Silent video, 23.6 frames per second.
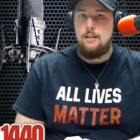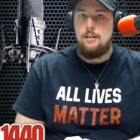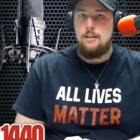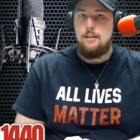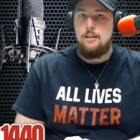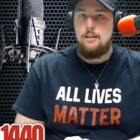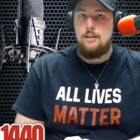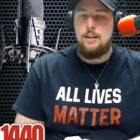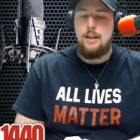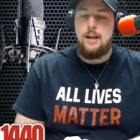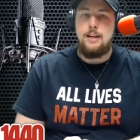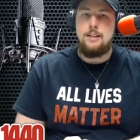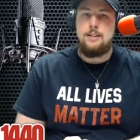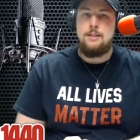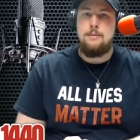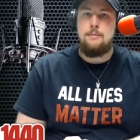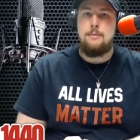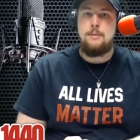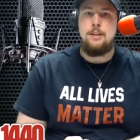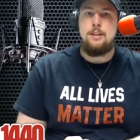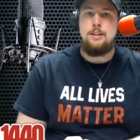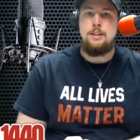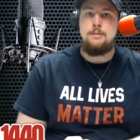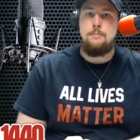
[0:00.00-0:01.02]
that
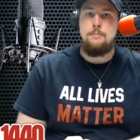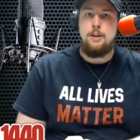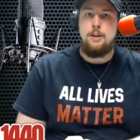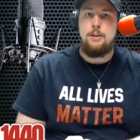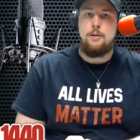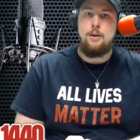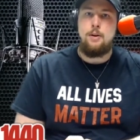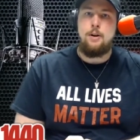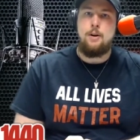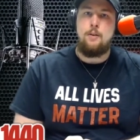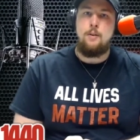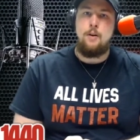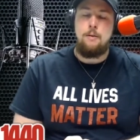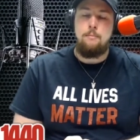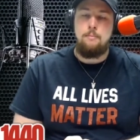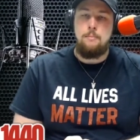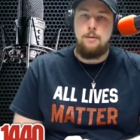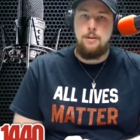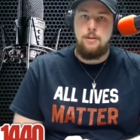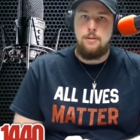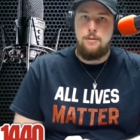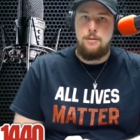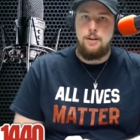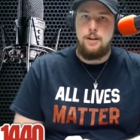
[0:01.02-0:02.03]
Timothy's mother and
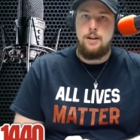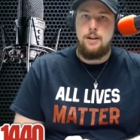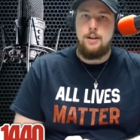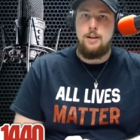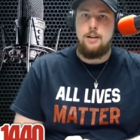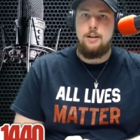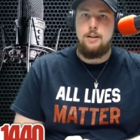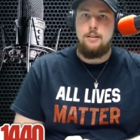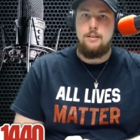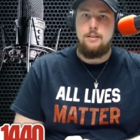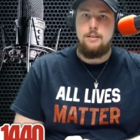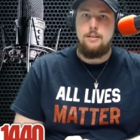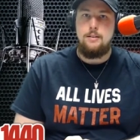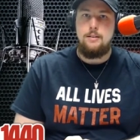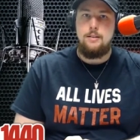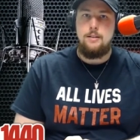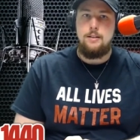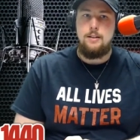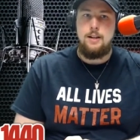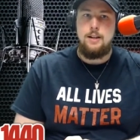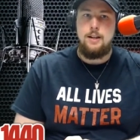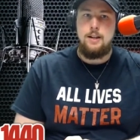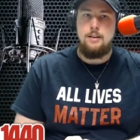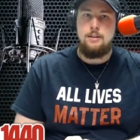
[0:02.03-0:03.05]
grandmother did
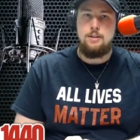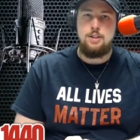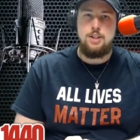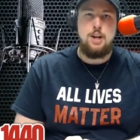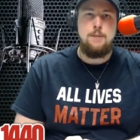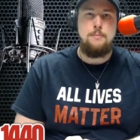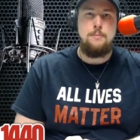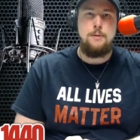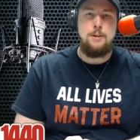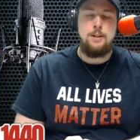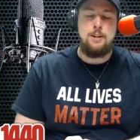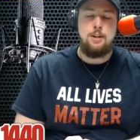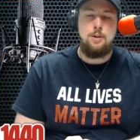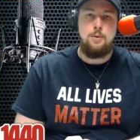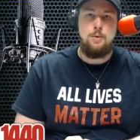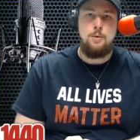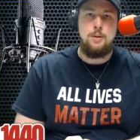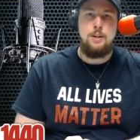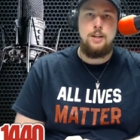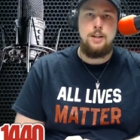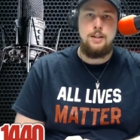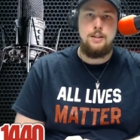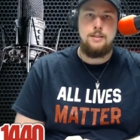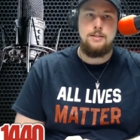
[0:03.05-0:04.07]
in shaping who
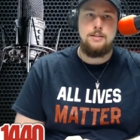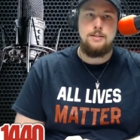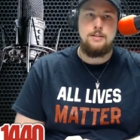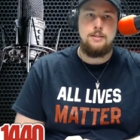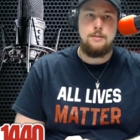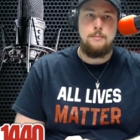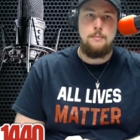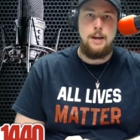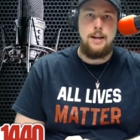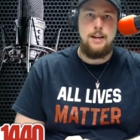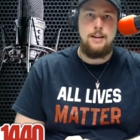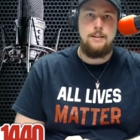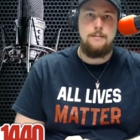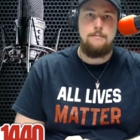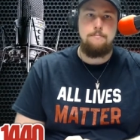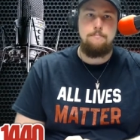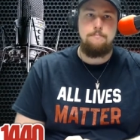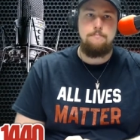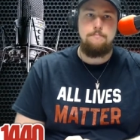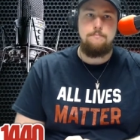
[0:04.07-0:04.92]
he is as a man.